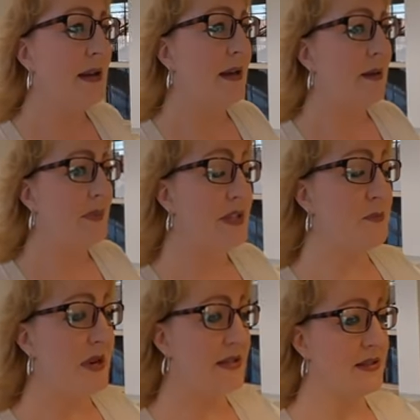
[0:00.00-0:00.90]
Um, this
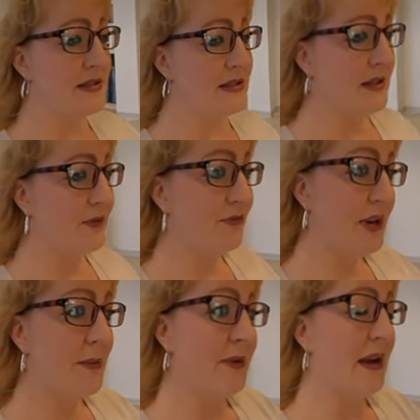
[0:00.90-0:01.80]
space that's in
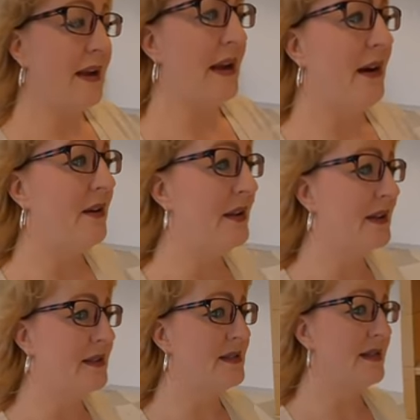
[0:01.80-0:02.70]
front of me right now
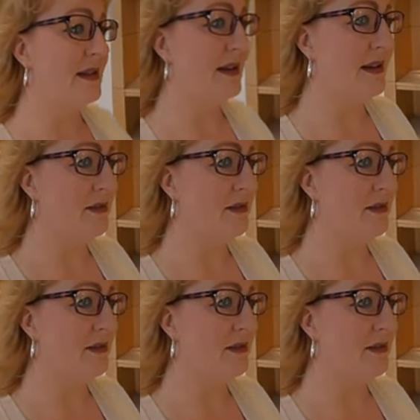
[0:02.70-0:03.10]
is uh,